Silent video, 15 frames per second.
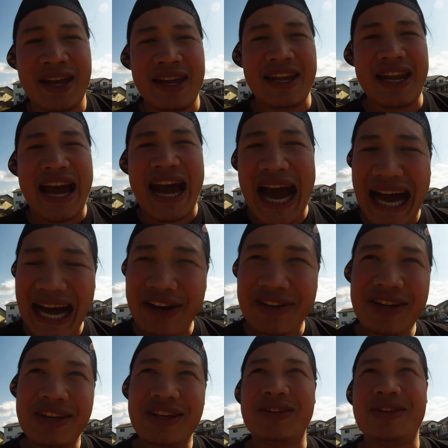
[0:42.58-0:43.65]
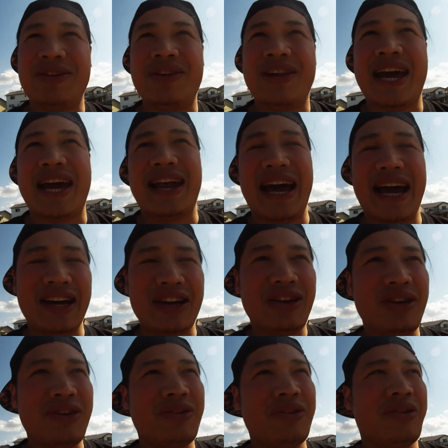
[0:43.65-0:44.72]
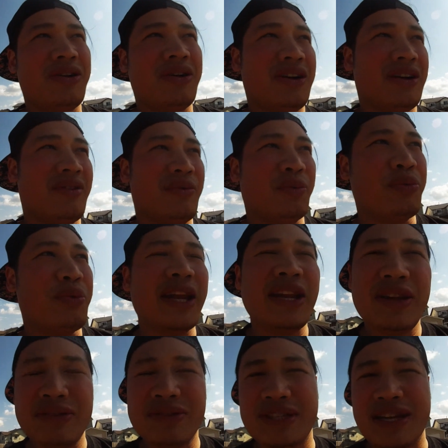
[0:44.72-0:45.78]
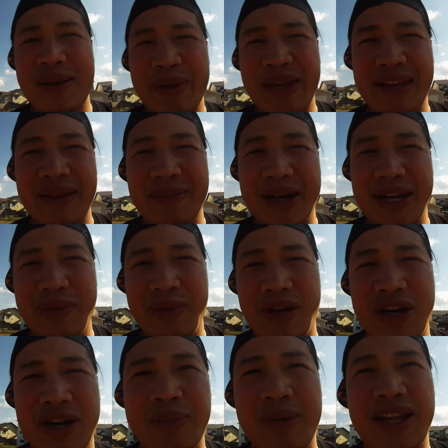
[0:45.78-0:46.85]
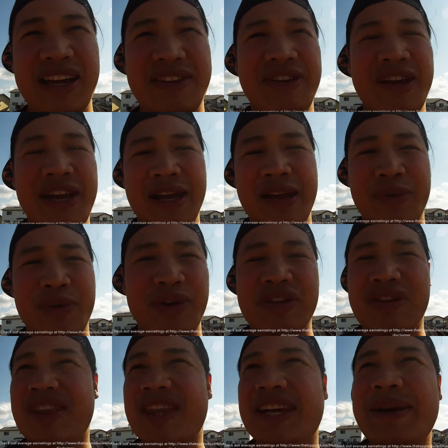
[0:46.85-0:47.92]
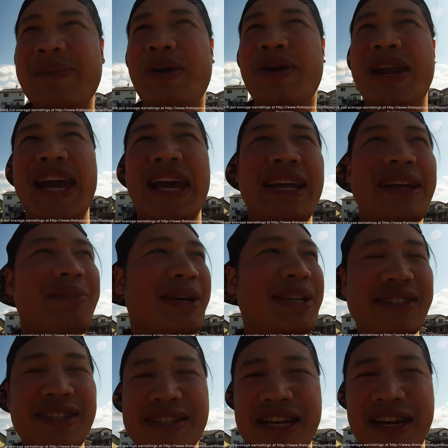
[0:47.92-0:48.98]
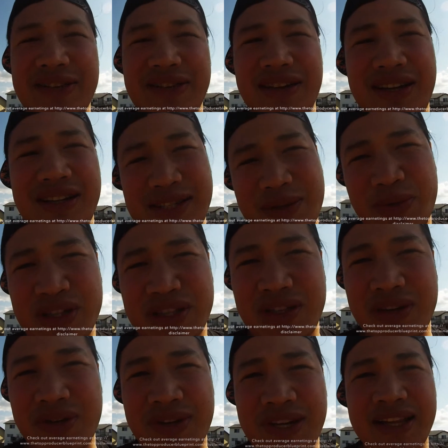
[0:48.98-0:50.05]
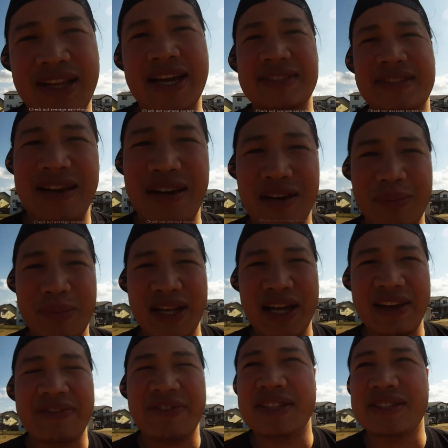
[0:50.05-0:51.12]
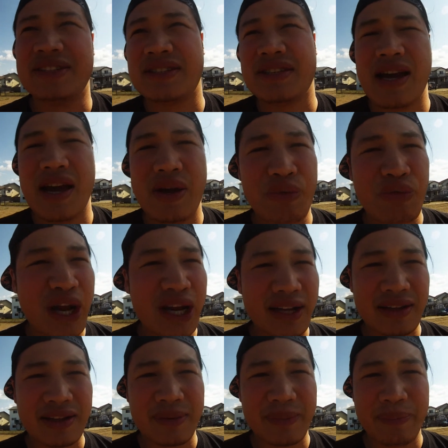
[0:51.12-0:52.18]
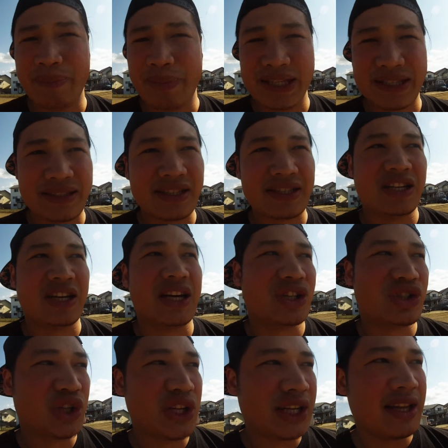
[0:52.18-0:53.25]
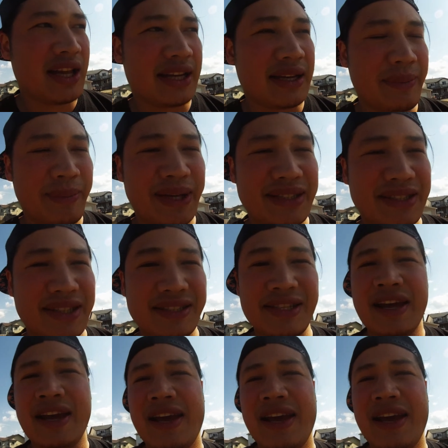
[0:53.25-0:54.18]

Now, how do you do that? How do you when do you start making money with Herbalife? Well, you think about any business out there because I want you to realize that Herbalife is a regular business. You got to treat it like a business.